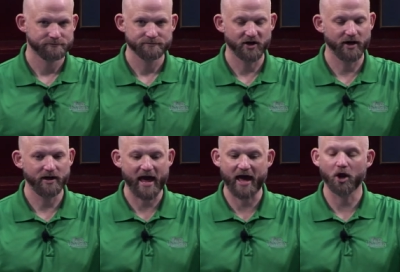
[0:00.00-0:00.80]
All right,
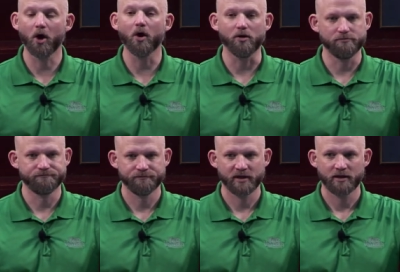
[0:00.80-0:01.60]
at
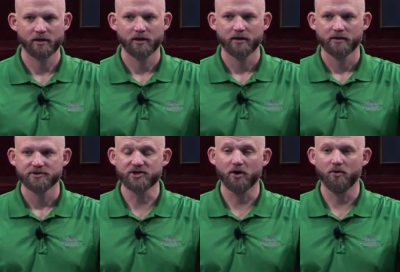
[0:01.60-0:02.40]
all.
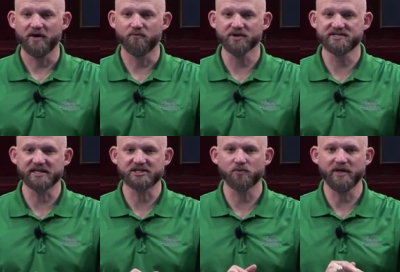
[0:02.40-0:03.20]
So if we're
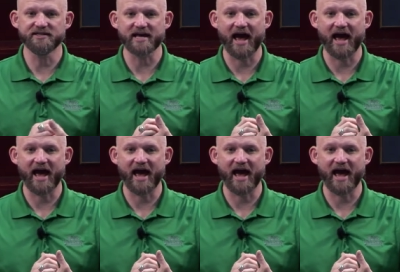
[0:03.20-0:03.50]
six to weeks